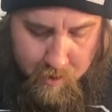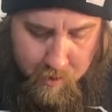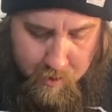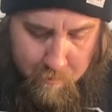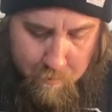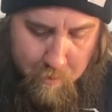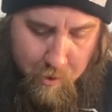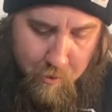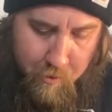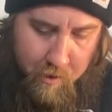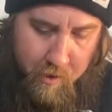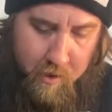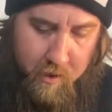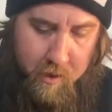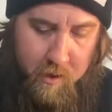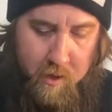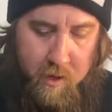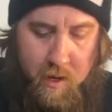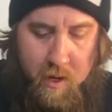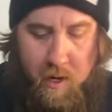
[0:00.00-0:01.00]
the motor,
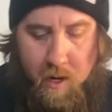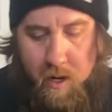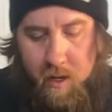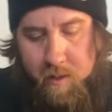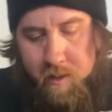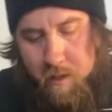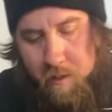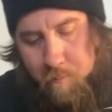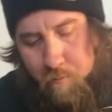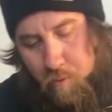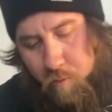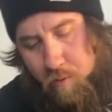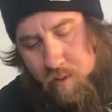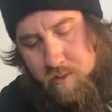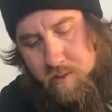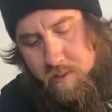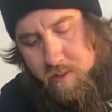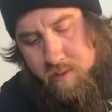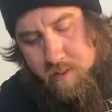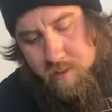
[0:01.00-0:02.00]
and then I'm going
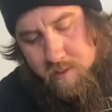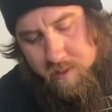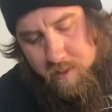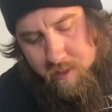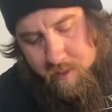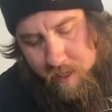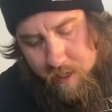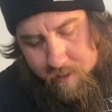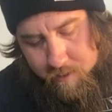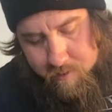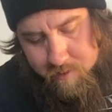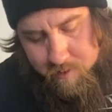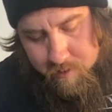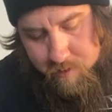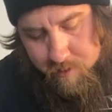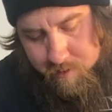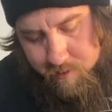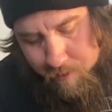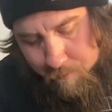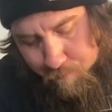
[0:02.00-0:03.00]
to disconnect
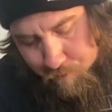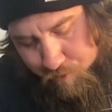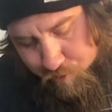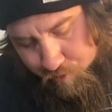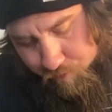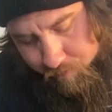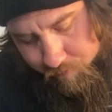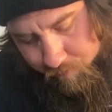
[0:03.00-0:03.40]
the temperature